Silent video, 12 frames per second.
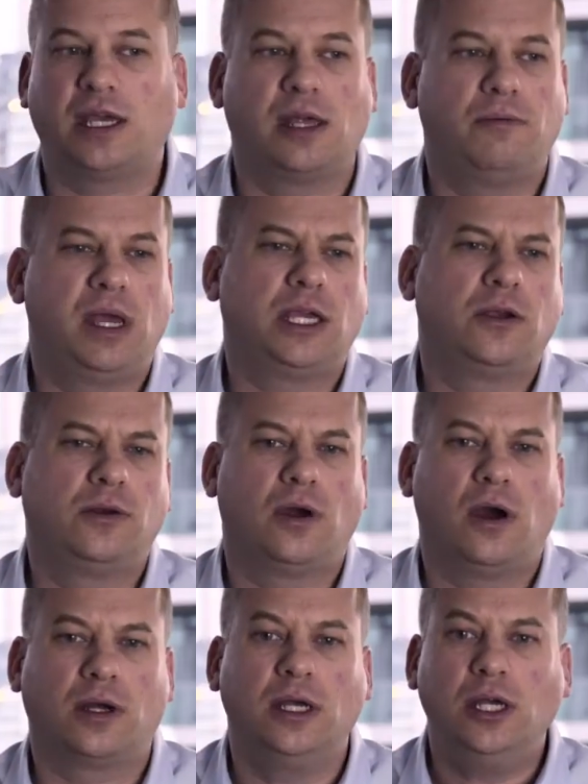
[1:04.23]
they can make your
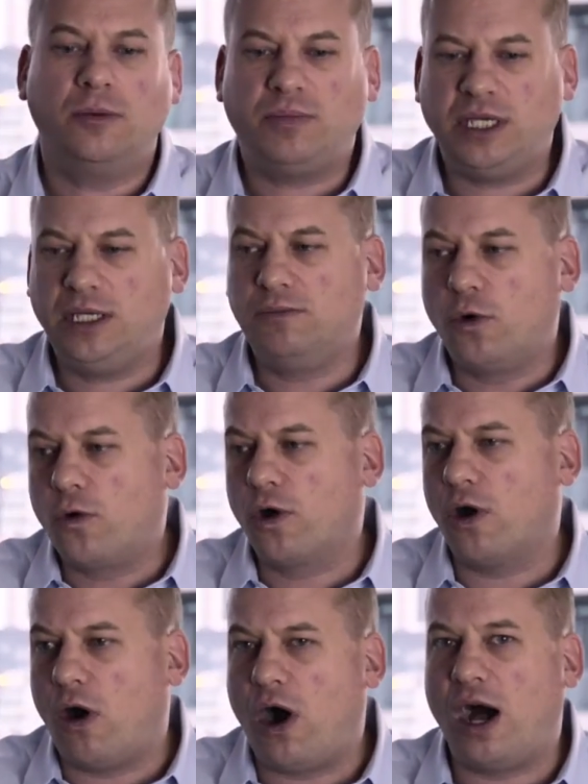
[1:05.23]
dog pee
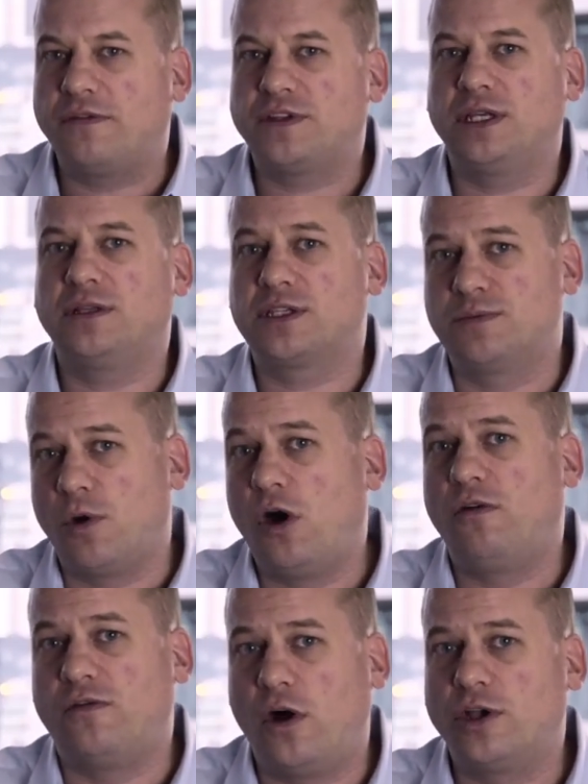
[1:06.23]
more often,
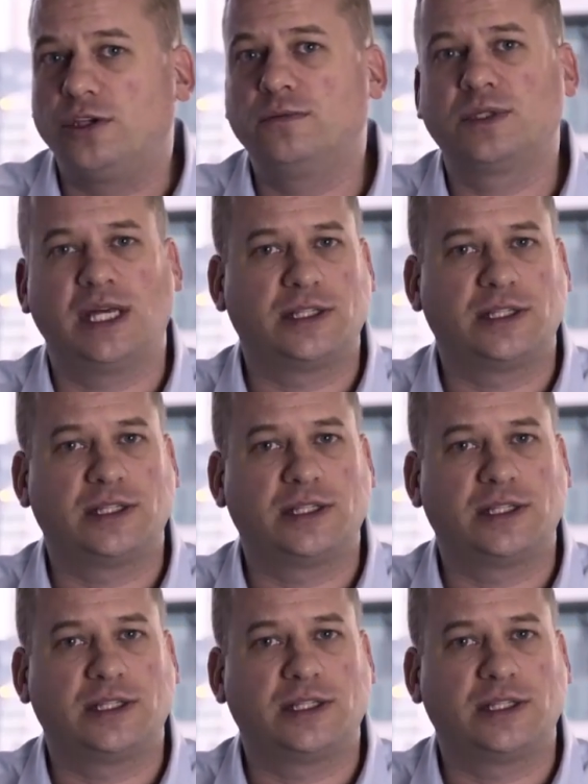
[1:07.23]
small volumes.